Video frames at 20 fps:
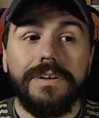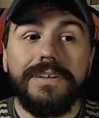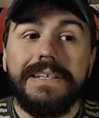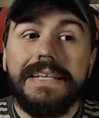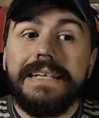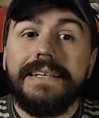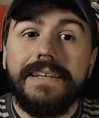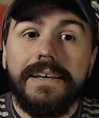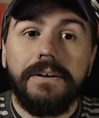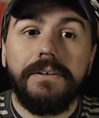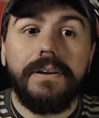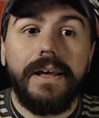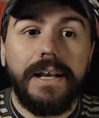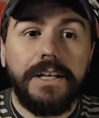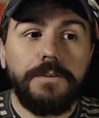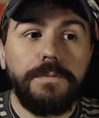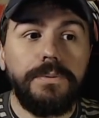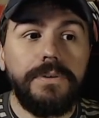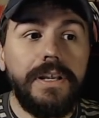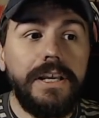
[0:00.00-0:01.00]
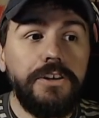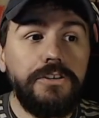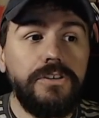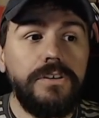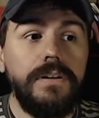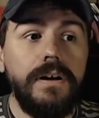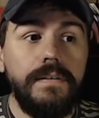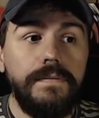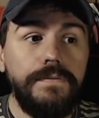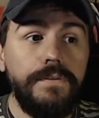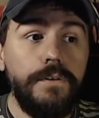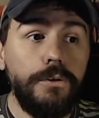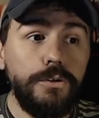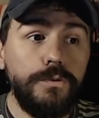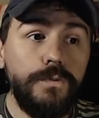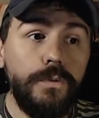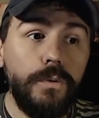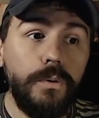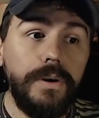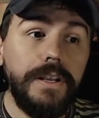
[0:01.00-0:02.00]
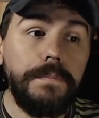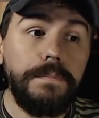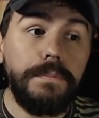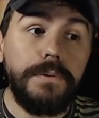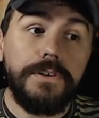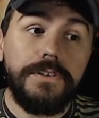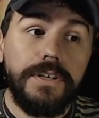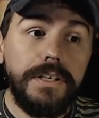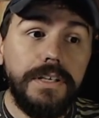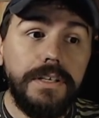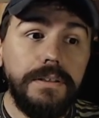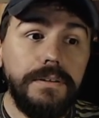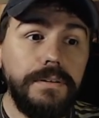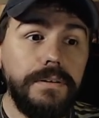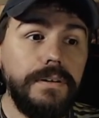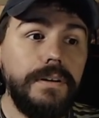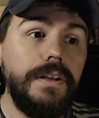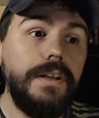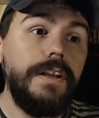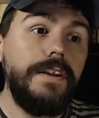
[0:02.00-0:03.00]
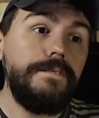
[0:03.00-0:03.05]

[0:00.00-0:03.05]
detailed explanation of those 4 in particular.